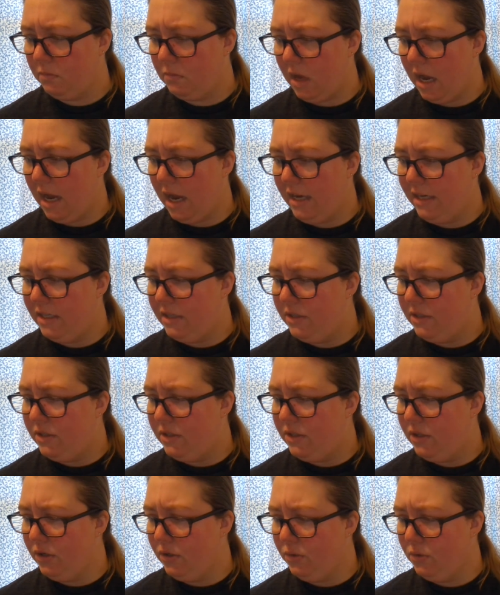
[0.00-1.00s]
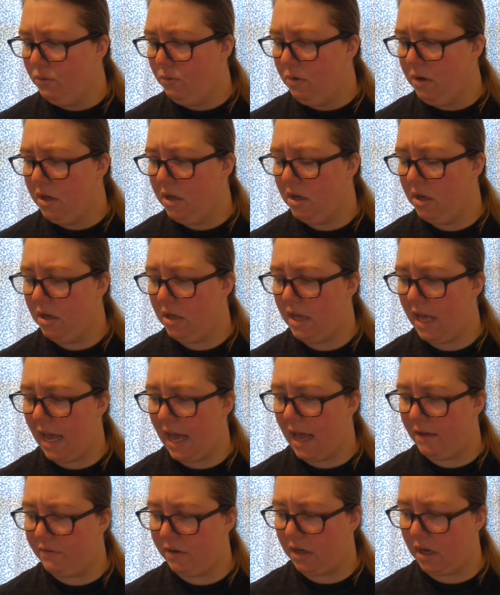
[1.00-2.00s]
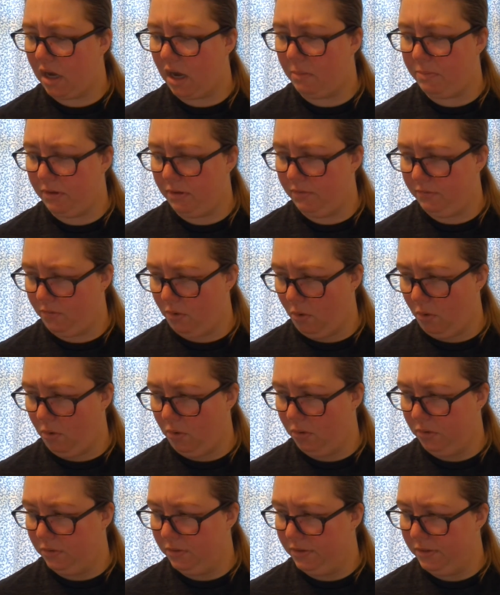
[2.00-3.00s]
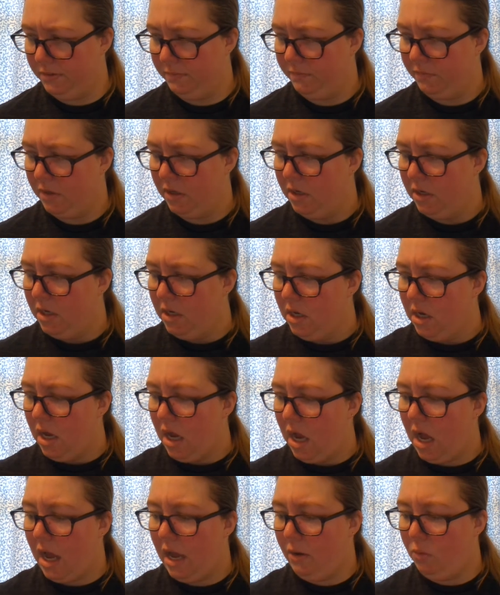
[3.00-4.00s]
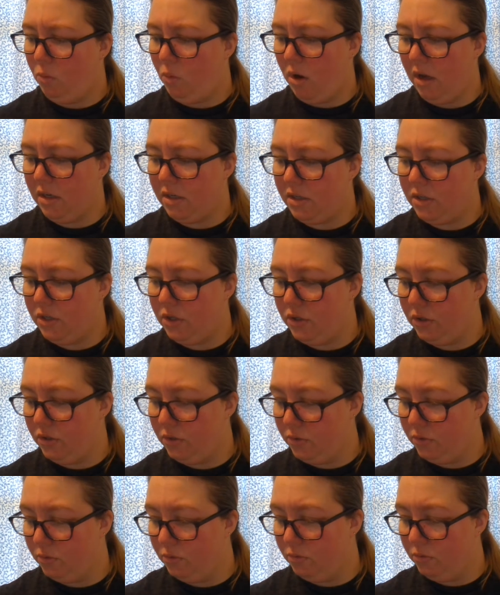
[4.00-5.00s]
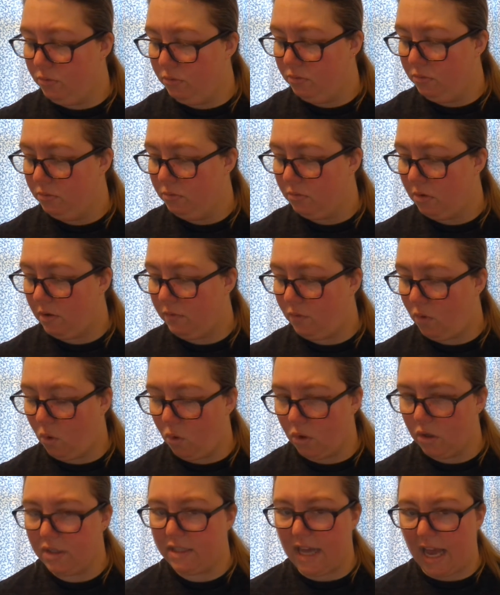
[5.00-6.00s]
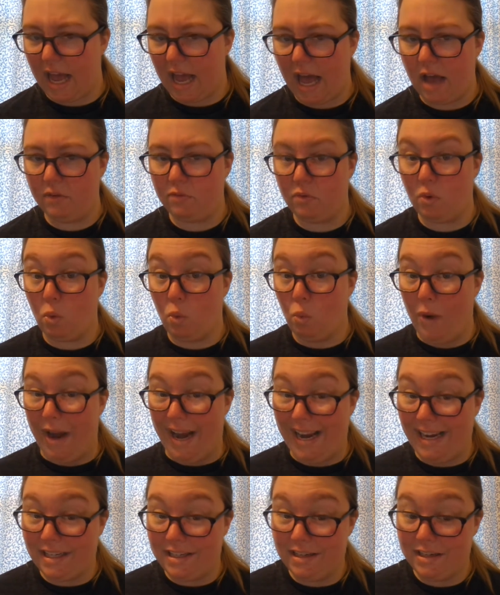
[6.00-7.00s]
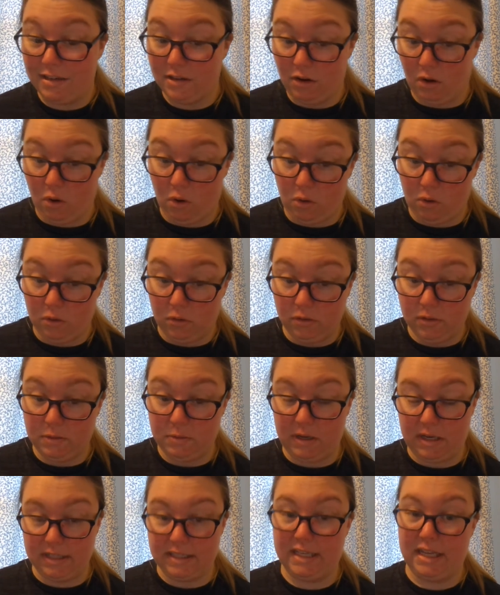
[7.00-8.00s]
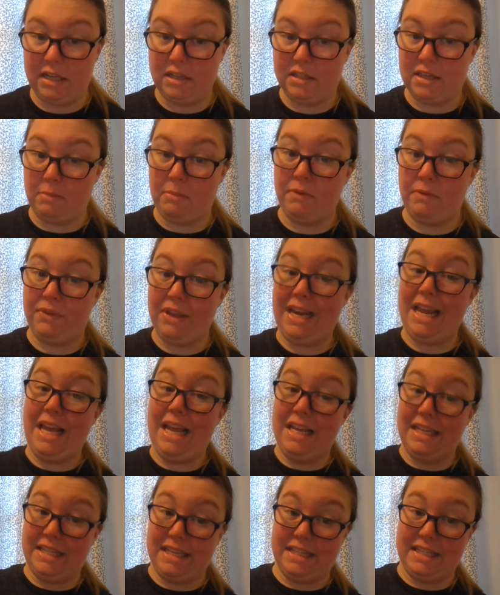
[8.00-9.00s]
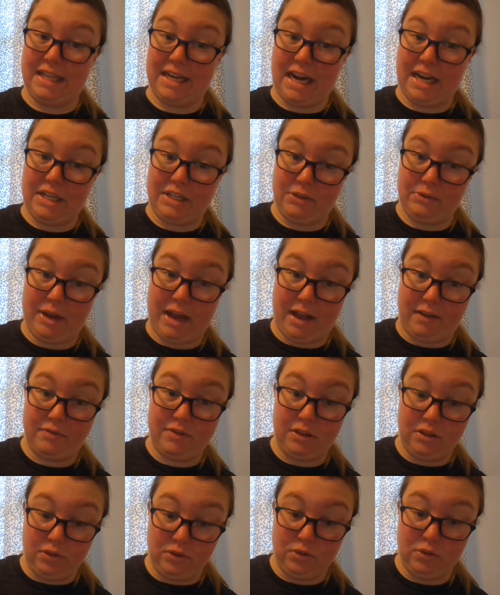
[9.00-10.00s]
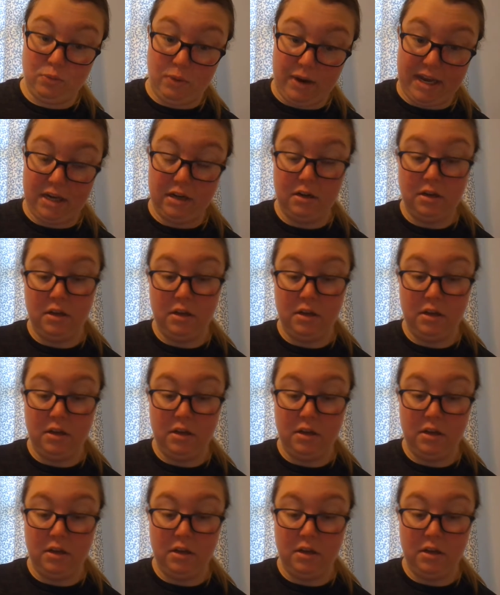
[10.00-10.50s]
I do have a couple of goals. I want to, of course, have weight goals because some of it is that I do have to lose weight.